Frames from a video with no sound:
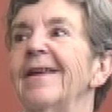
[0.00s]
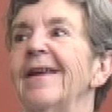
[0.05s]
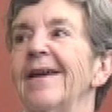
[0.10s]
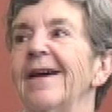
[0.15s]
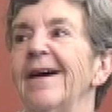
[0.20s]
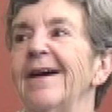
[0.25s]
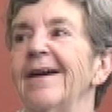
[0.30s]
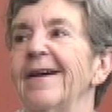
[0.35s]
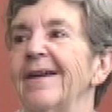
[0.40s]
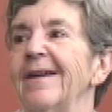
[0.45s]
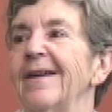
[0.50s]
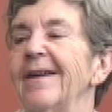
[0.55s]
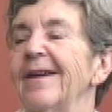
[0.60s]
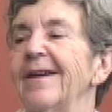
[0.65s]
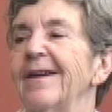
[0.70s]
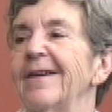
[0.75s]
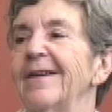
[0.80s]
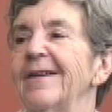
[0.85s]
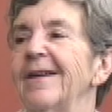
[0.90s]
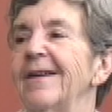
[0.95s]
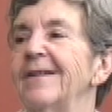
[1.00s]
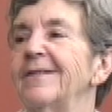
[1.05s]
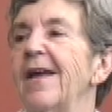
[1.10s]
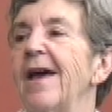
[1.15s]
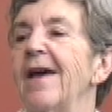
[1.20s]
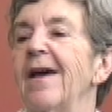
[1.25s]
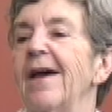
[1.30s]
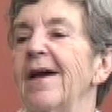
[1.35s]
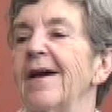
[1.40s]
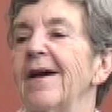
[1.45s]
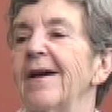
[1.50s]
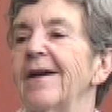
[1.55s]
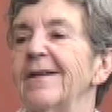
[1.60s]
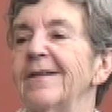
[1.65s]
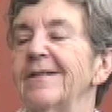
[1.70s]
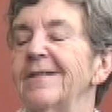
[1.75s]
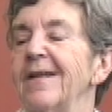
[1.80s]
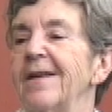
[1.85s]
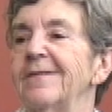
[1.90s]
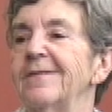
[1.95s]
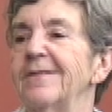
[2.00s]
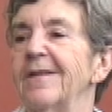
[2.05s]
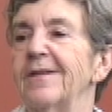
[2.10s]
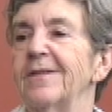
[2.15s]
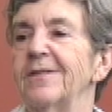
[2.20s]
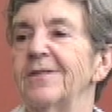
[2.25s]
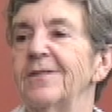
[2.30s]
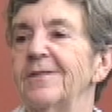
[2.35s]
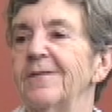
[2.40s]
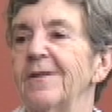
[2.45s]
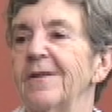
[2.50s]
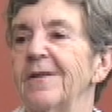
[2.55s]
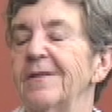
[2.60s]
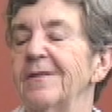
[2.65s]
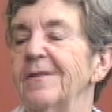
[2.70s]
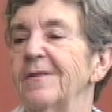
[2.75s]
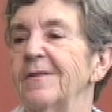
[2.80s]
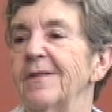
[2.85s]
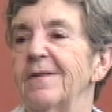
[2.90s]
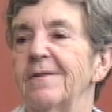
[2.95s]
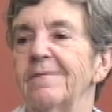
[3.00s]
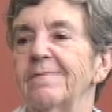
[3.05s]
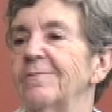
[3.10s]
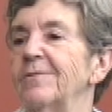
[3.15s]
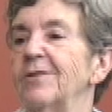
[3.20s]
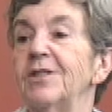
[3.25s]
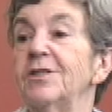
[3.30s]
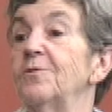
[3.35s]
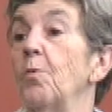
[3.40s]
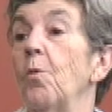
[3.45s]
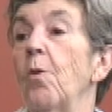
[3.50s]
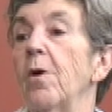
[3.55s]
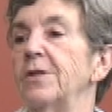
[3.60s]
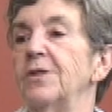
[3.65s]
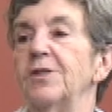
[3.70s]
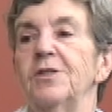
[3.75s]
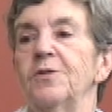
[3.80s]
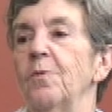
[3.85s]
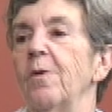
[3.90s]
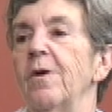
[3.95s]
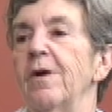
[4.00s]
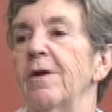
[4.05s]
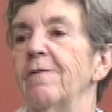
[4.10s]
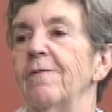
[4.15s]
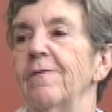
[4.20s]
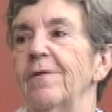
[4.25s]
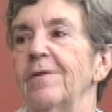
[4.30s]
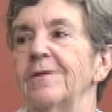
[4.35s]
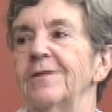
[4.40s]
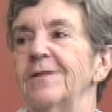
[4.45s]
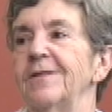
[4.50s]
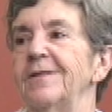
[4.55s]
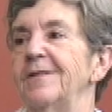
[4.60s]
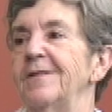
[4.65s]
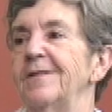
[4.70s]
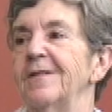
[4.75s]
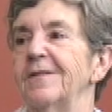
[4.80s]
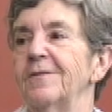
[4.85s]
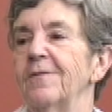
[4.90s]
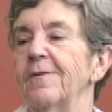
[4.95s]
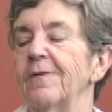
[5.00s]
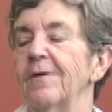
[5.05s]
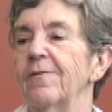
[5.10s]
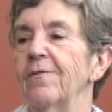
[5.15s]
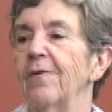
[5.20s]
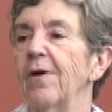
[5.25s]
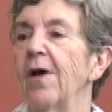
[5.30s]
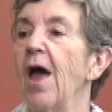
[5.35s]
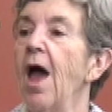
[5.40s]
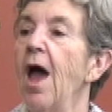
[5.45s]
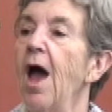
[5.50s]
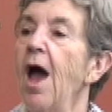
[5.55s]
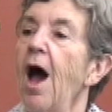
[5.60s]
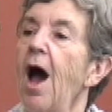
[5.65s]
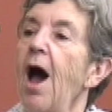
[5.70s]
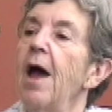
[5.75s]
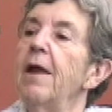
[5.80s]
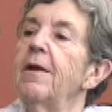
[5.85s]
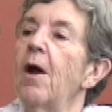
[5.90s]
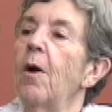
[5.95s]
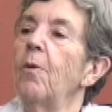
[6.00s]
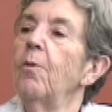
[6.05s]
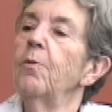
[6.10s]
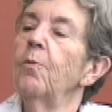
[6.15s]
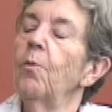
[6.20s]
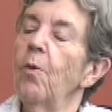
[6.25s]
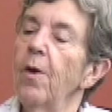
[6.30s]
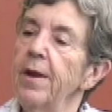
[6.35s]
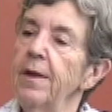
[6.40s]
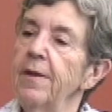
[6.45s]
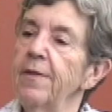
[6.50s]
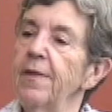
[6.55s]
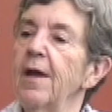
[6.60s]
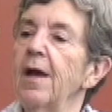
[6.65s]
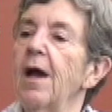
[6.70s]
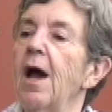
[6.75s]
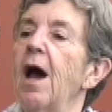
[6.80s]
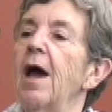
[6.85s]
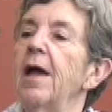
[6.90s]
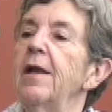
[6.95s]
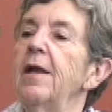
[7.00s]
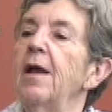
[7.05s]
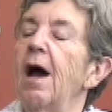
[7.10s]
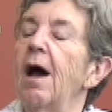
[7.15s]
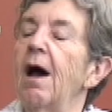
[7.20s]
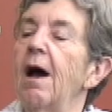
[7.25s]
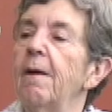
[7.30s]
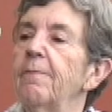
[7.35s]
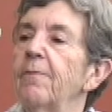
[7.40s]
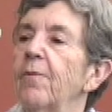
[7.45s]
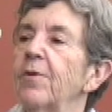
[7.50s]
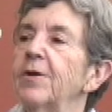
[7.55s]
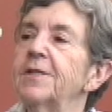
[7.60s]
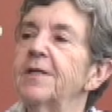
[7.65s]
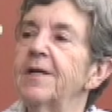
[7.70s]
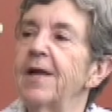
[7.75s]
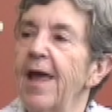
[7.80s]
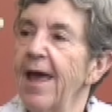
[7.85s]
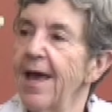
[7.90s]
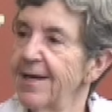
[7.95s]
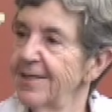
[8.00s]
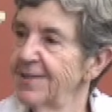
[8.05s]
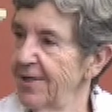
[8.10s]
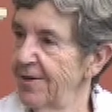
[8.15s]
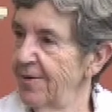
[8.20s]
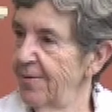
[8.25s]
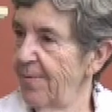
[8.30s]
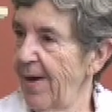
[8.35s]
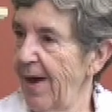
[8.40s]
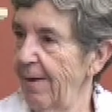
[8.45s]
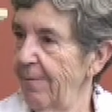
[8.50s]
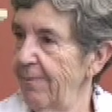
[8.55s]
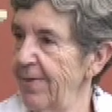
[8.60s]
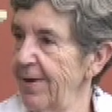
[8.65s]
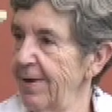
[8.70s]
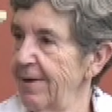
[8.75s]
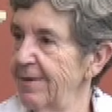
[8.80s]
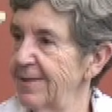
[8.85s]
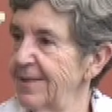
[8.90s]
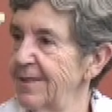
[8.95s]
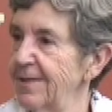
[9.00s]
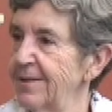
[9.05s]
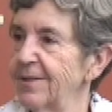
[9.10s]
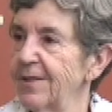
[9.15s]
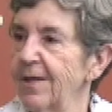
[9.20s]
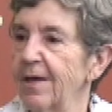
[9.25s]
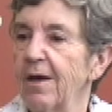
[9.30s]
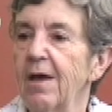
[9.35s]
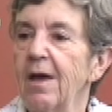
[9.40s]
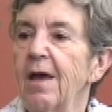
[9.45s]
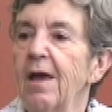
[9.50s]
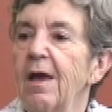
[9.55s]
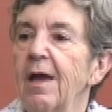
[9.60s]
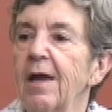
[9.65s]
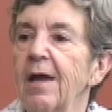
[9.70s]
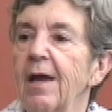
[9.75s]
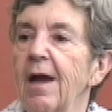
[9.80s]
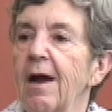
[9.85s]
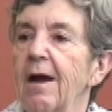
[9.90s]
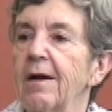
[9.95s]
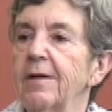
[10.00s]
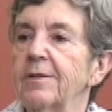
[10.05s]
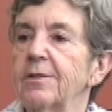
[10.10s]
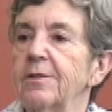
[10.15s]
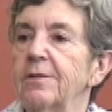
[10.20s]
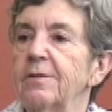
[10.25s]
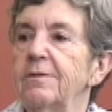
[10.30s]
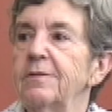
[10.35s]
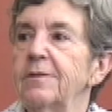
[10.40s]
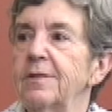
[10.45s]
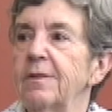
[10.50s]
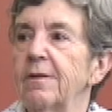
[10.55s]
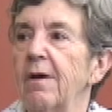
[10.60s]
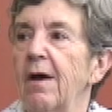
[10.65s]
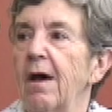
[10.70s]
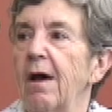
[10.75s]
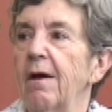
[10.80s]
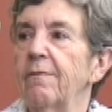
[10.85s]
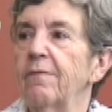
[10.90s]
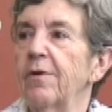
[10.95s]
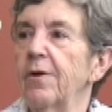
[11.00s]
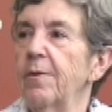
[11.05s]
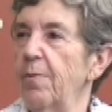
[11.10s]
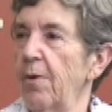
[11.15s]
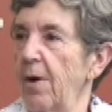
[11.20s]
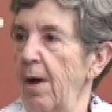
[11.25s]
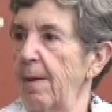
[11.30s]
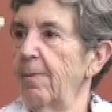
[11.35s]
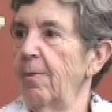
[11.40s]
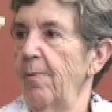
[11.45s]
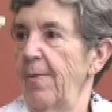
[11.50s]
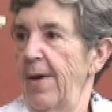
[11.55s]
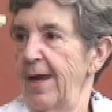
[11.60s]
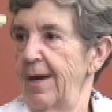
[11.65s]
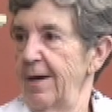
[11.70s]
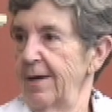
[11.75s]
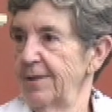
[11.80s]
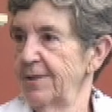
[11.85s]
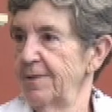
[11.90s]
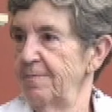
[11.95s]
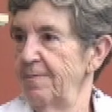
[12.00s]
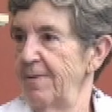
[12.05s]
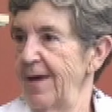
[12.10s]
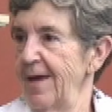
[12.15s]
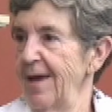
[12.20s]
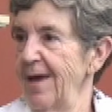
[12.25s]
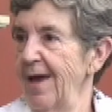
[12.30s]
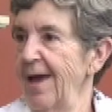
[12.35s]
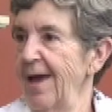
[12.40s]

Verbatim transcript: Yeah, yeah. It, so. it, it, she's, she's, she's wonderful. She's just wonderful. I know one thing I um, wanted to ask you about because there's a character who's uh, very problematic to me,